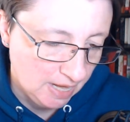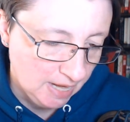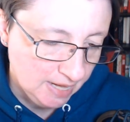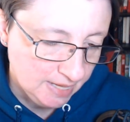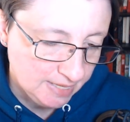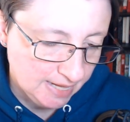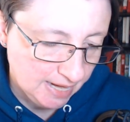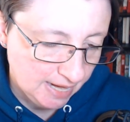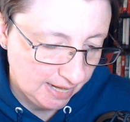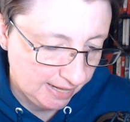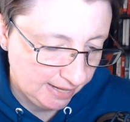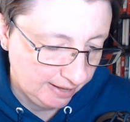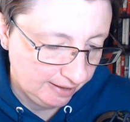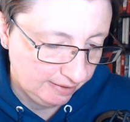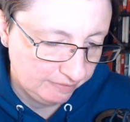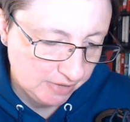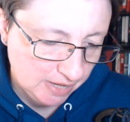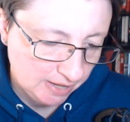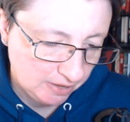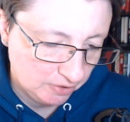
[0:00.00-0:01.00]
Yeah, I,
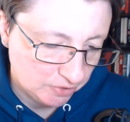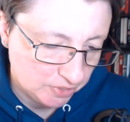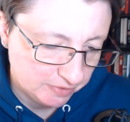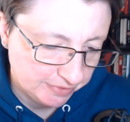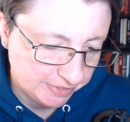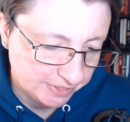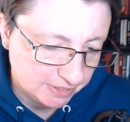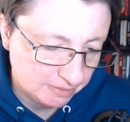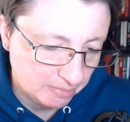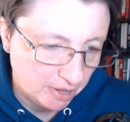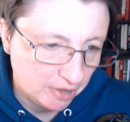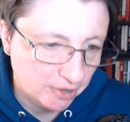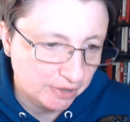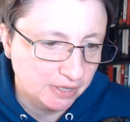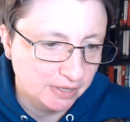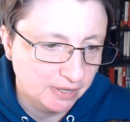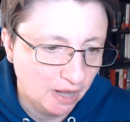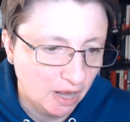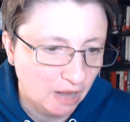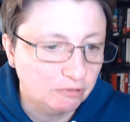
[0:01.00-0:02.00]
have not heard of this
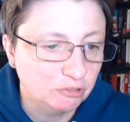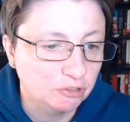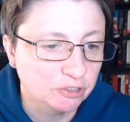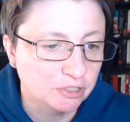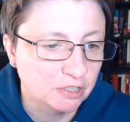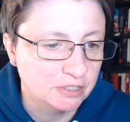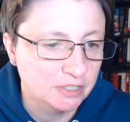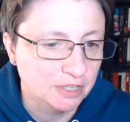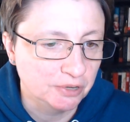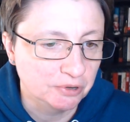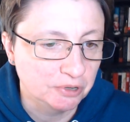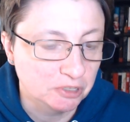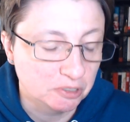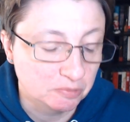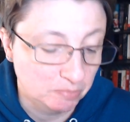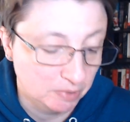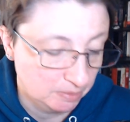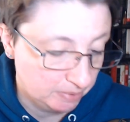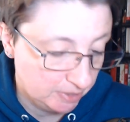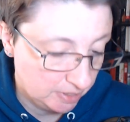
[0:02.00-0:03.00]
American Novels series,
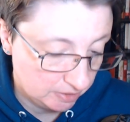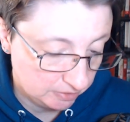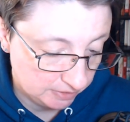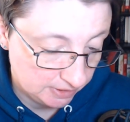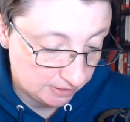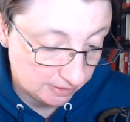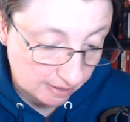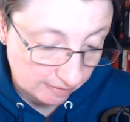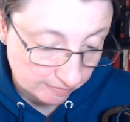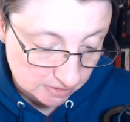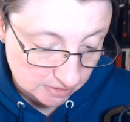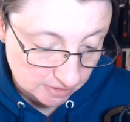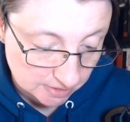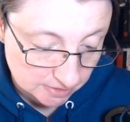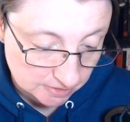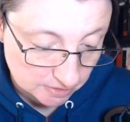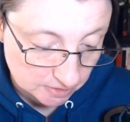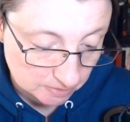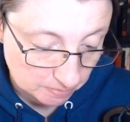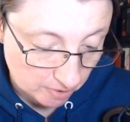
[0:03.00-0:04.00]
but apparently, obviously,
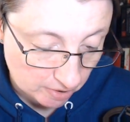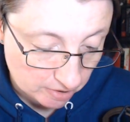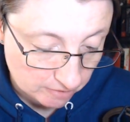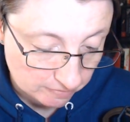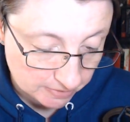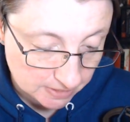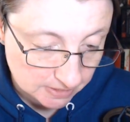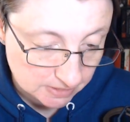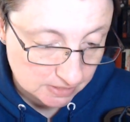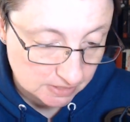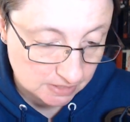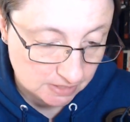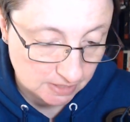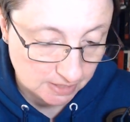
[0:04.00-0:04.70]
this is a part of it.